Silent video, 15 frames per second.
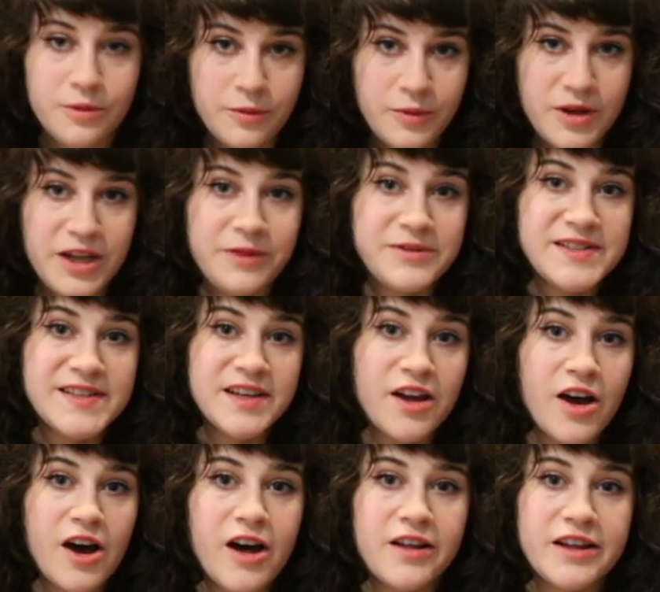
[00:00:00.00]
When I was in
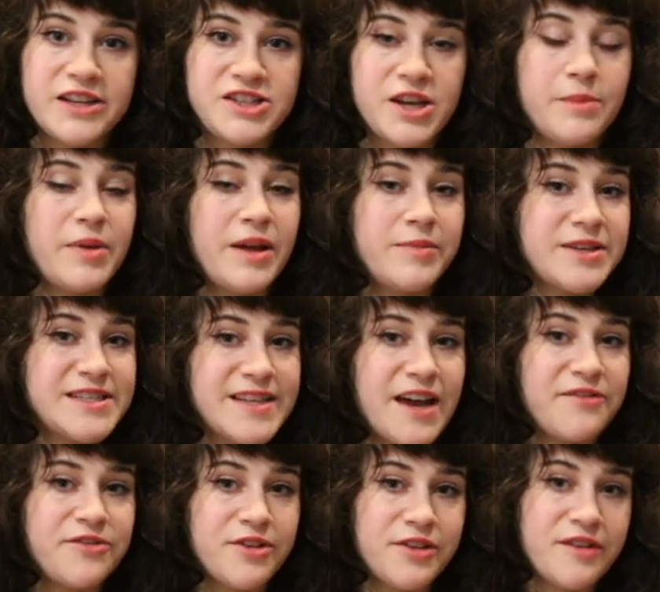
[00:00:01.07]
college, I
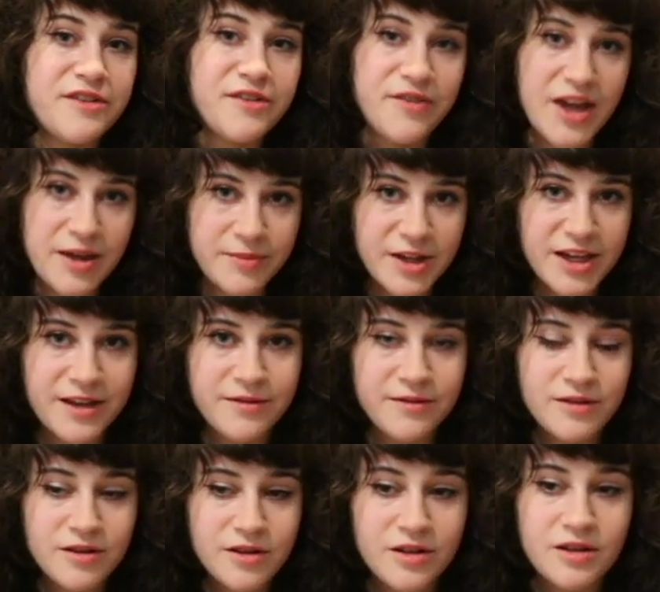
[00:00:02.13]
babysat for this family,
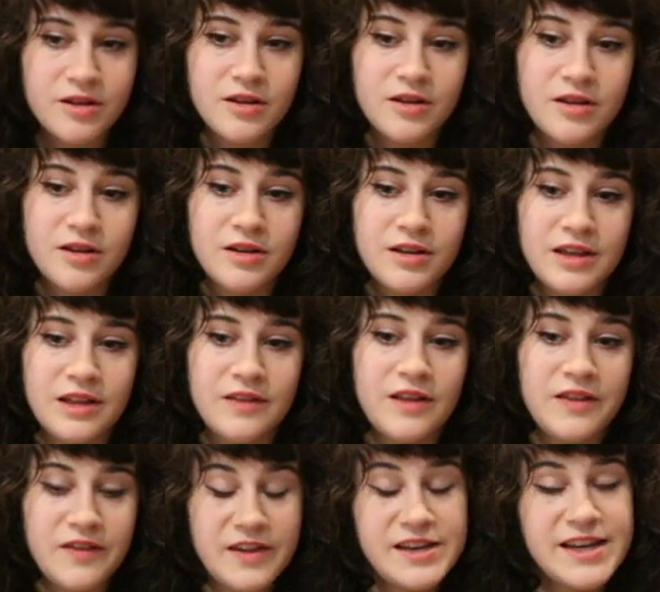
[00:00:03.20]
and
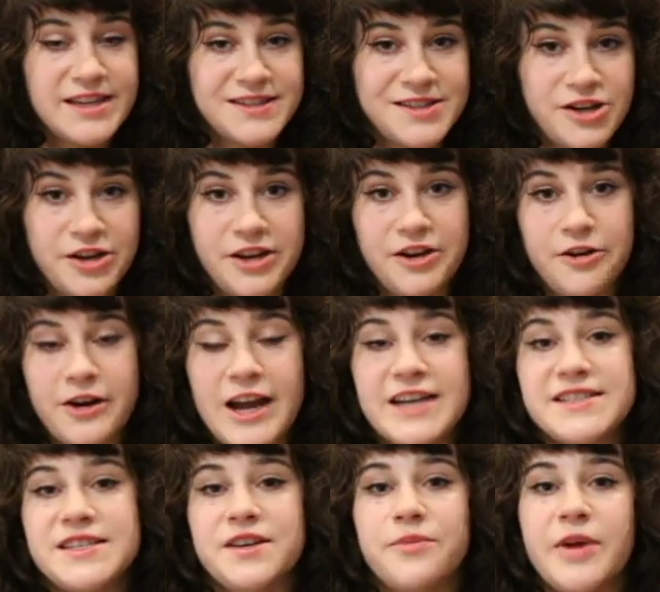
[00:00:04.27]
then the dad started
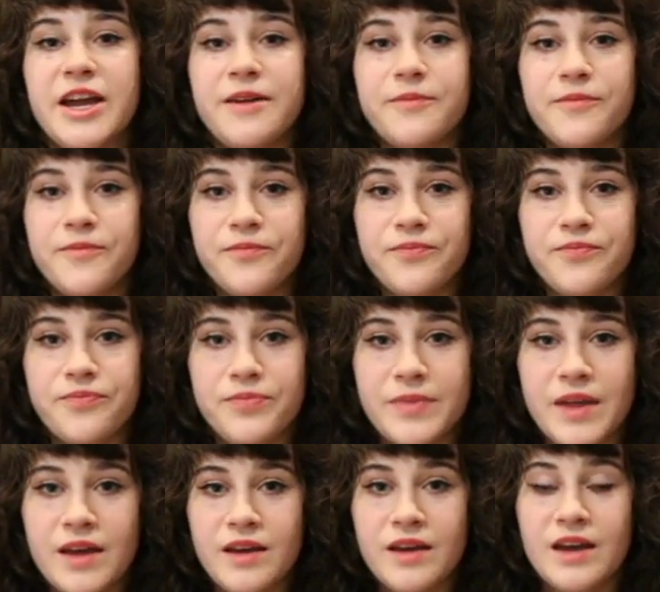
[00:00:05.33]
harassing me.
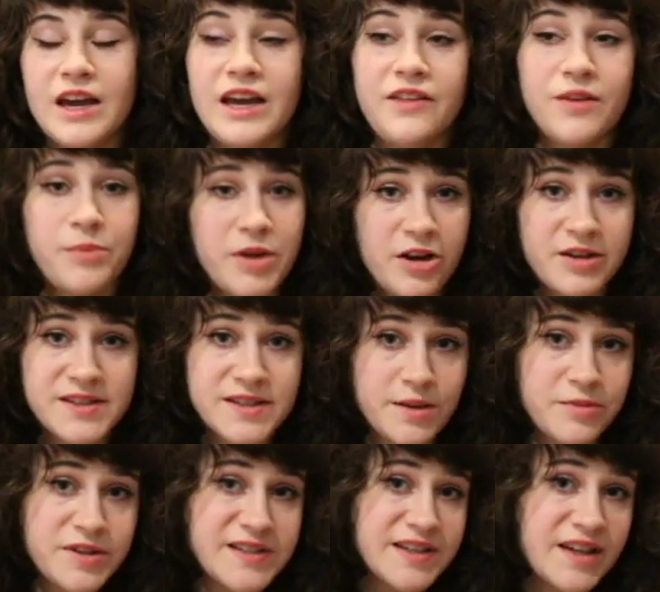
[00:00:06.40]
I had the parents'
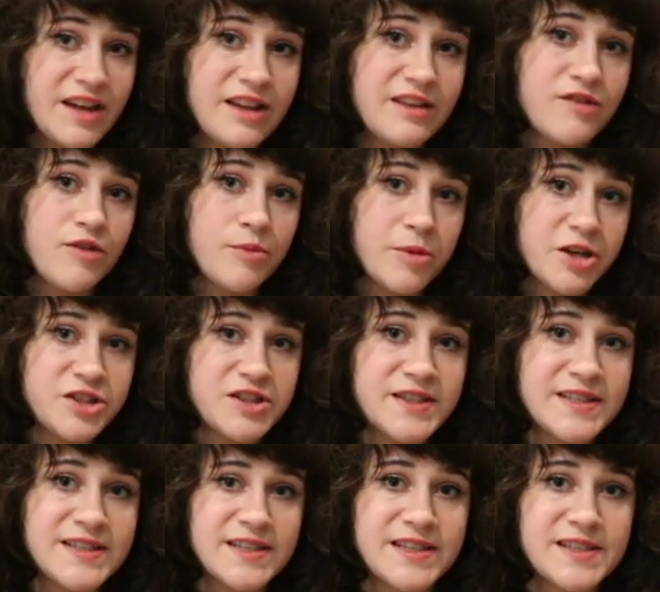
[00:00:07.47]
numbers in case of
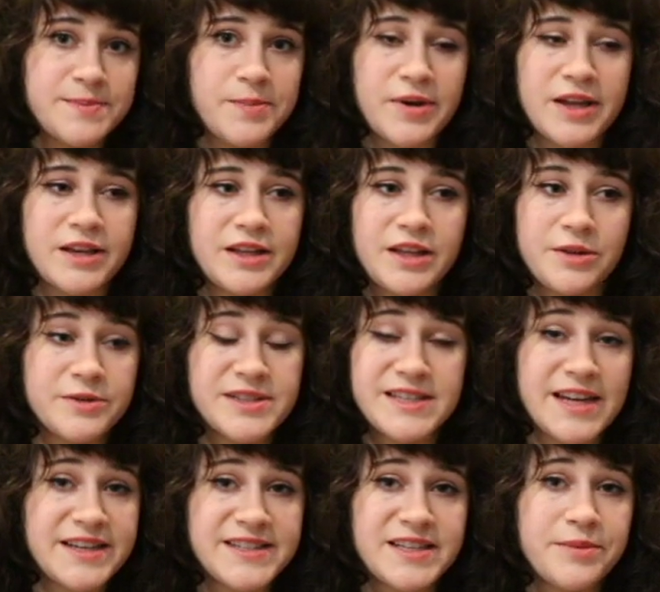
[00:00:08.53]
emergencies, but he was
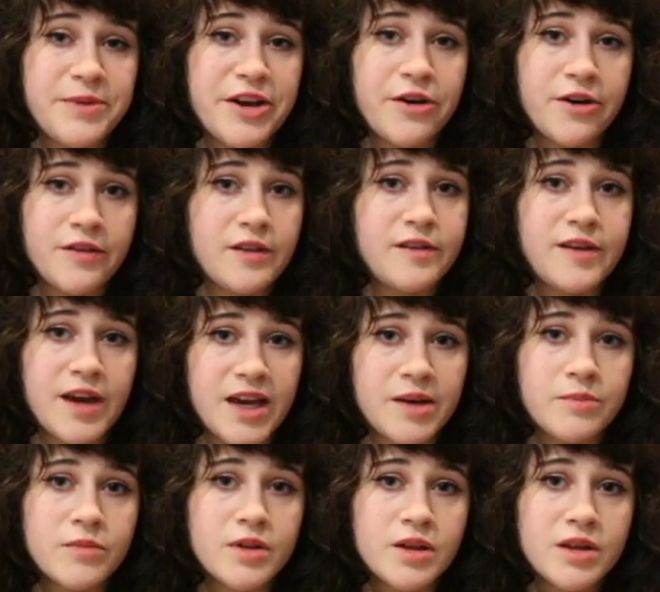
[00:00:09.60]
texting me all the time.